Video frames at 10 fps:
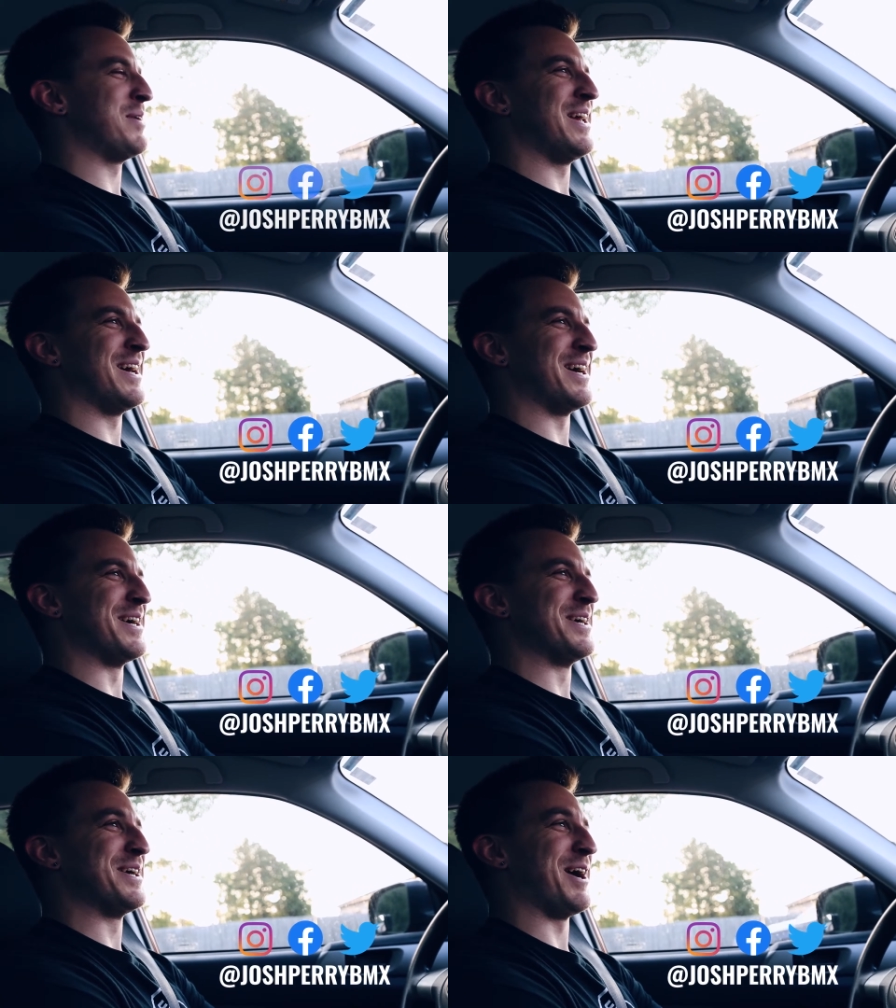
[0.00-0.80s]
be
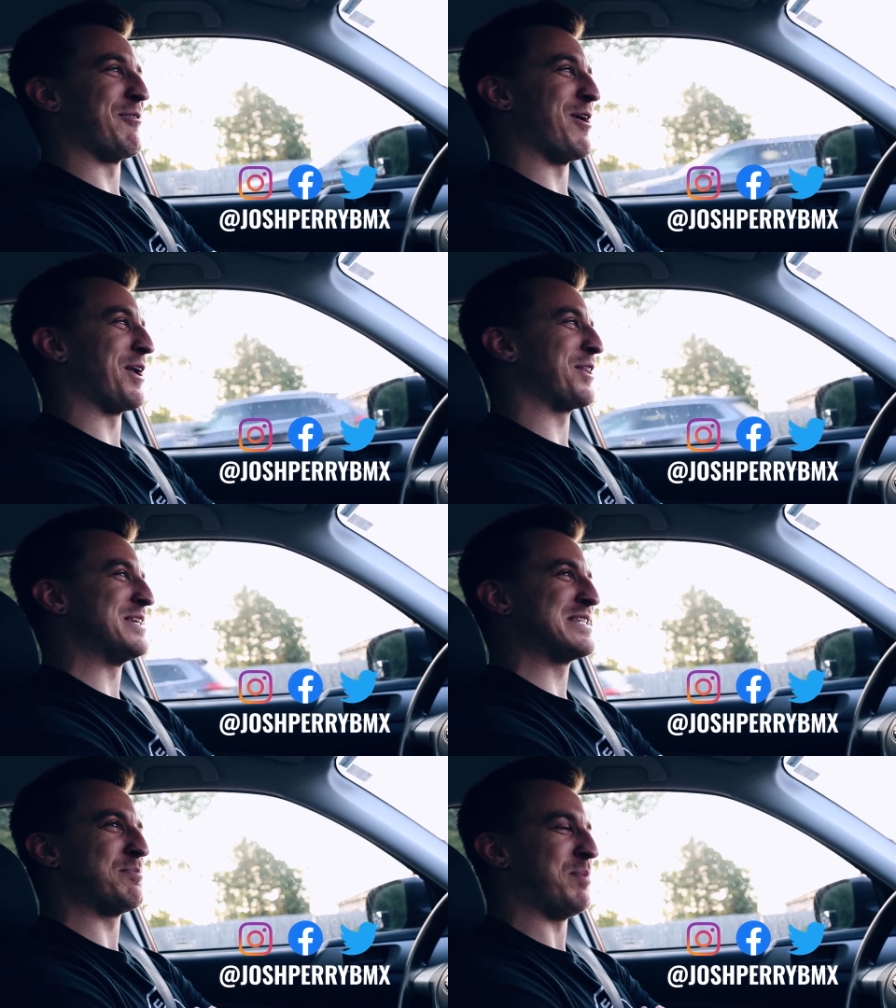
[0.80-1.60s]

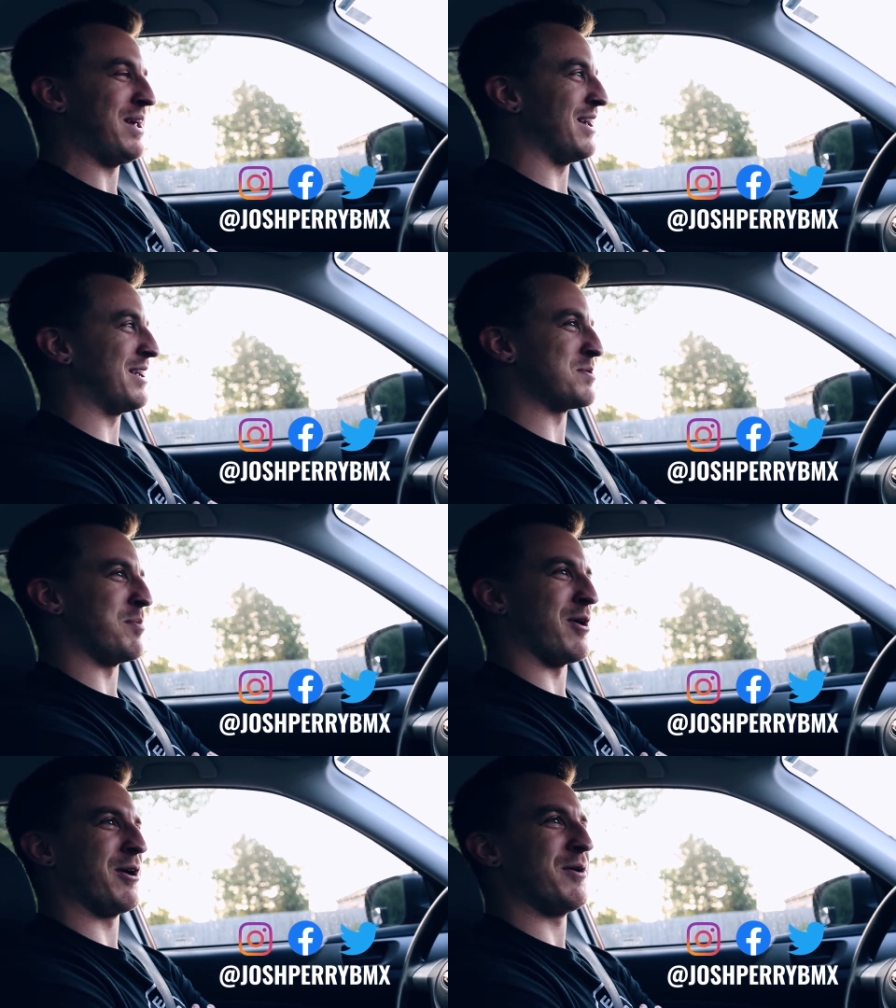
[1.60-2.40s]
ironically speaking
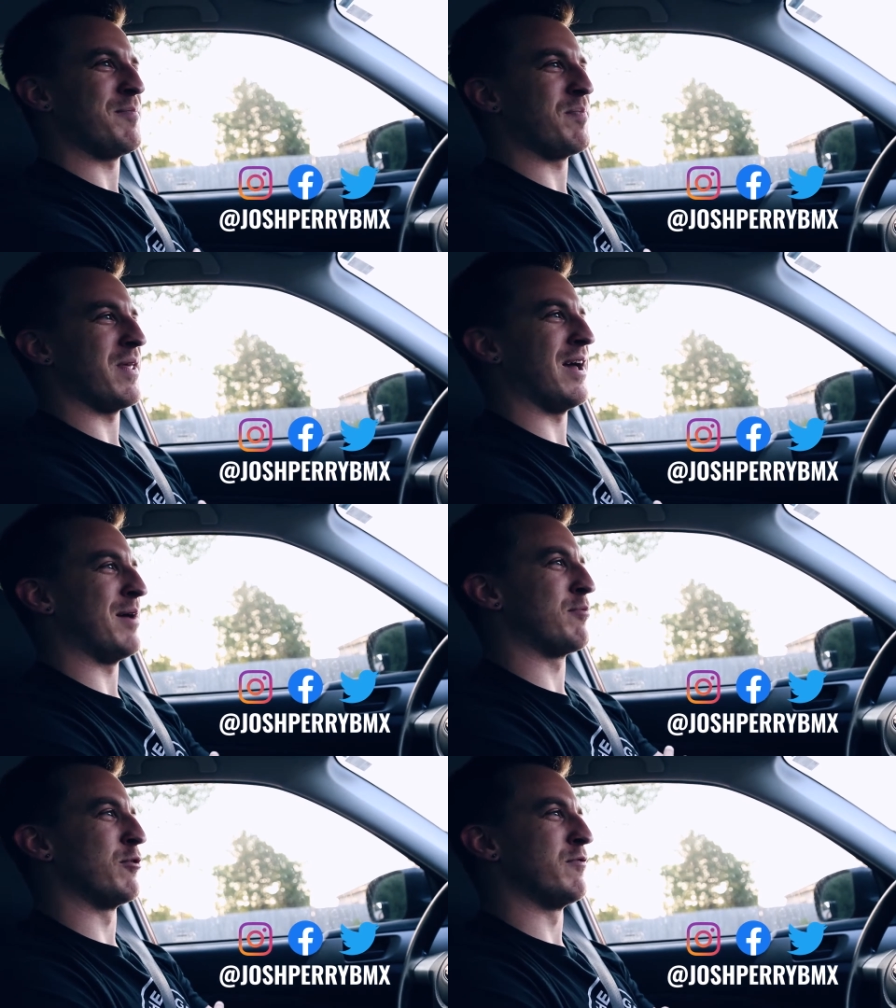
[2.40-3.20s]
tomorrow
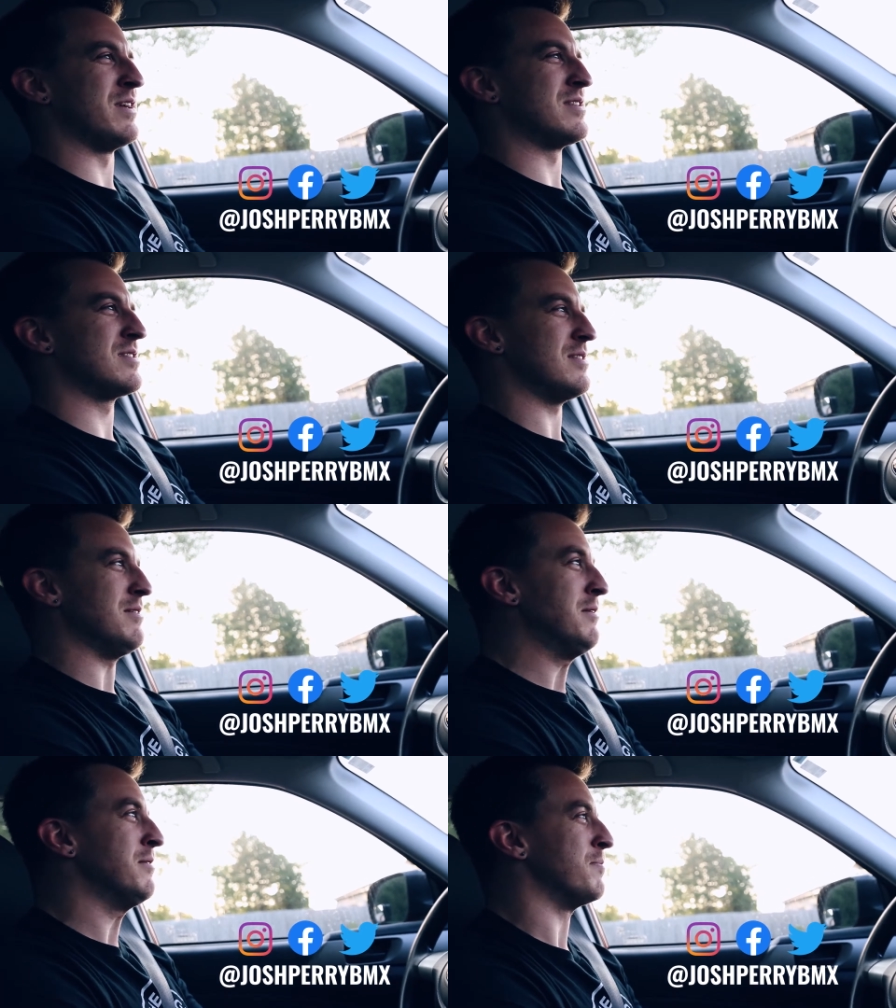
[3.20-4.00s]
at Pruvit's
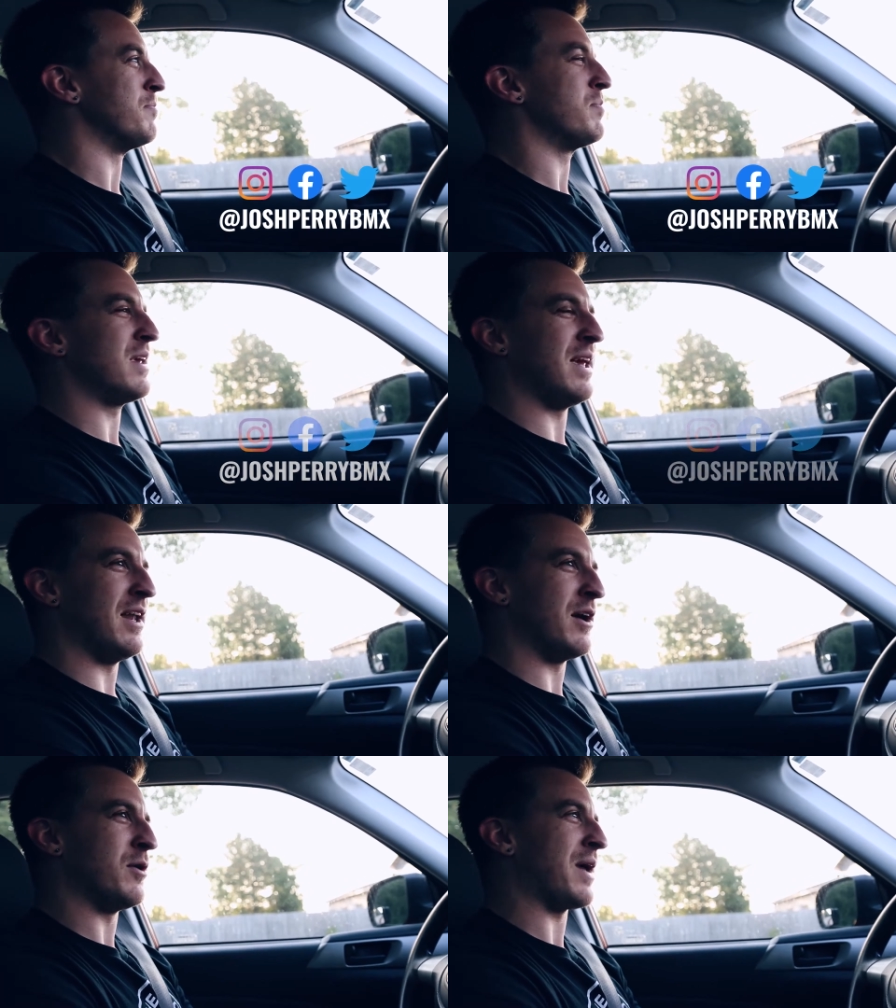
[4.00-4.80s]

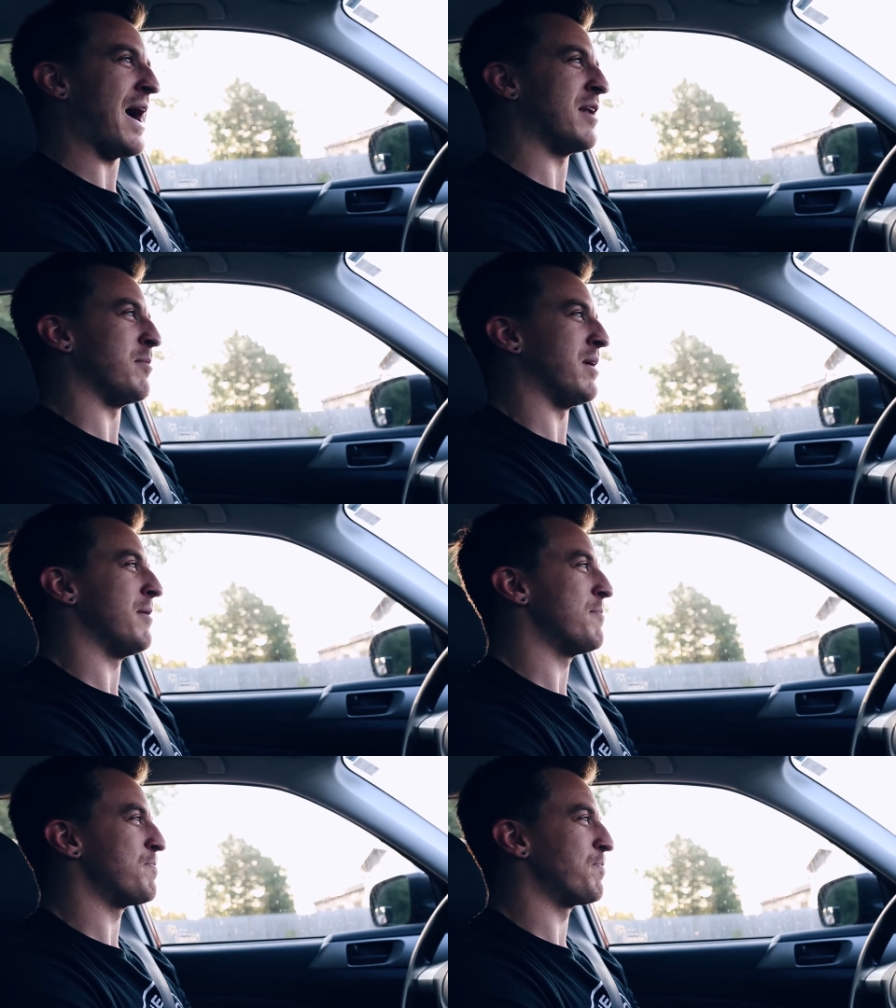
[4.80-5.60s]
Keto Academy.